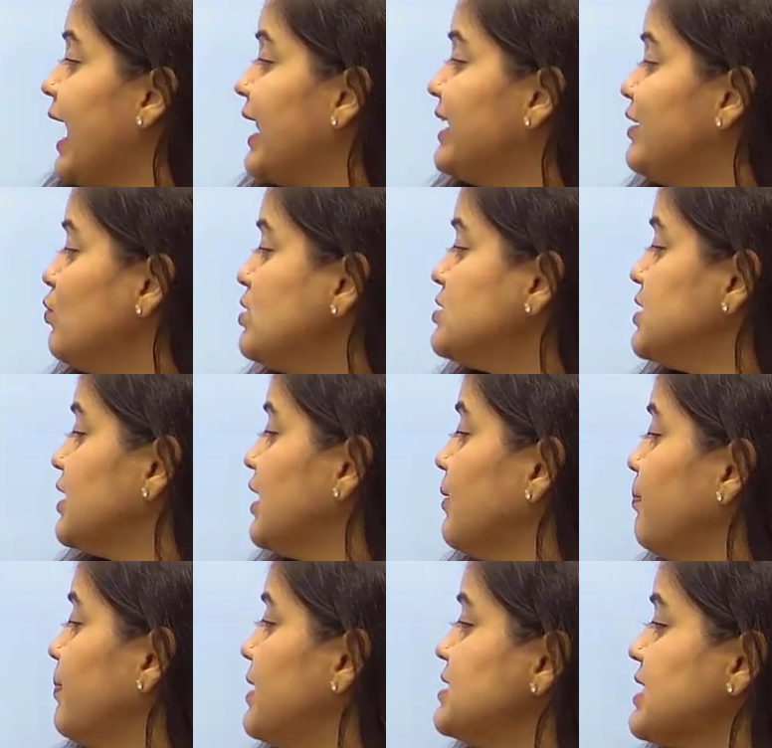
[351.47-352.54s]
anyone seeking
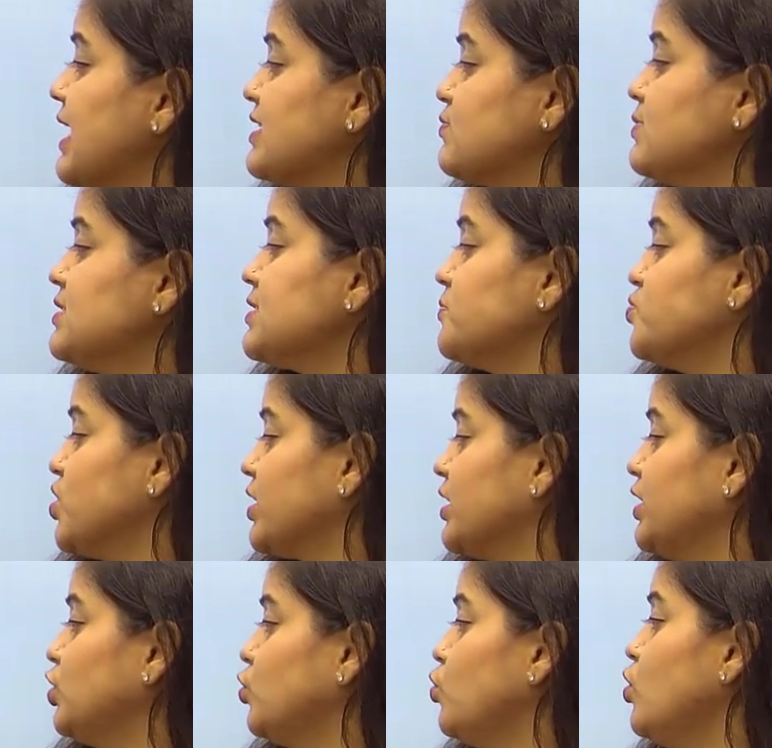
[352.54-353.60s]
peace has been
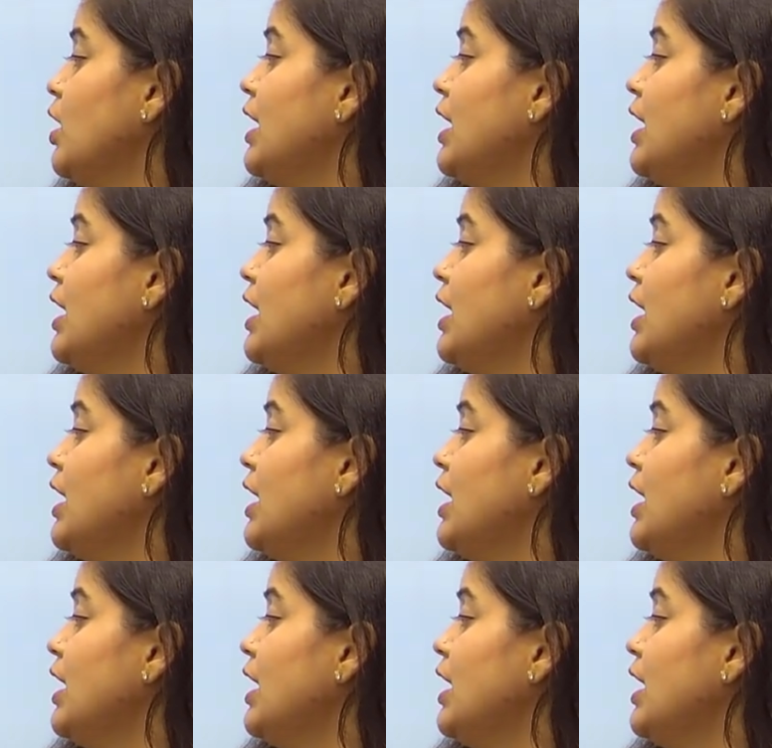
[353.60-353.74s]
subjected to